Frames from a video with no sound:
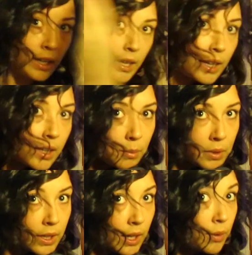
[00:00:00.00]
and I'm
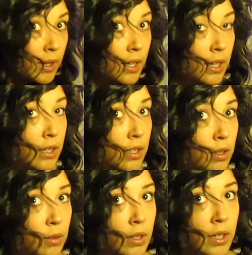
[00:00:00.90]
gonna go in and
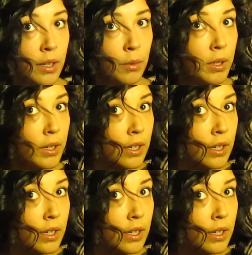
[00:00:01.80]
do another one